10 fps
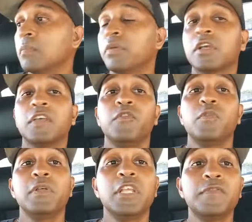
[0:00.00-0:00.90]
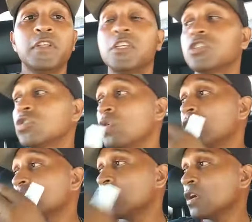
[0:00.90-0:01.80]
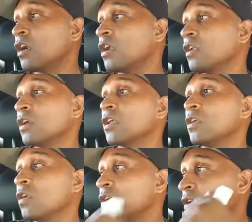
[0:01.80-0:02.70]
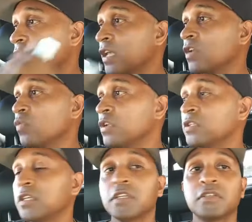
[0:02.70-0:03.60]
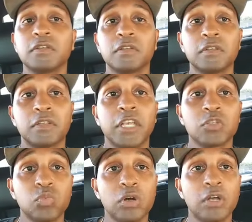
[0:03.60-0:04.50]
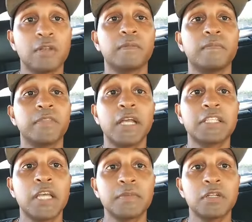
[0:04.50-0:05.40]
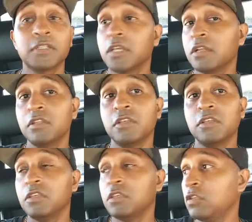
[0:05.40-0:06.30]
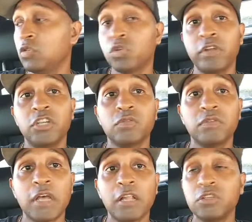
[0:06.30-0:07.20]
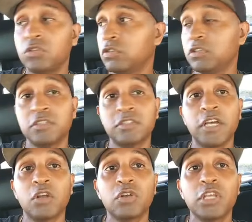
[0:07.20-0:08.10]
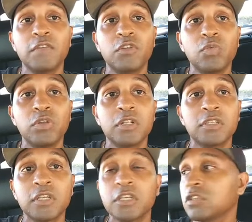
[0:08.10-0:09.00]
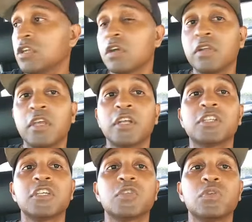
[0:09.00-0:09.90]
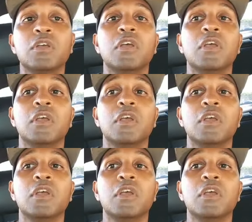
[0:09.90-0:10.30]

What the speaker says: But if you believe that this store is unlucky or you're not getting winning tickets, guess what? 9 times out of 10, you create your reality. It's not going to give you the winning tickets. You're not going to get it because guess what?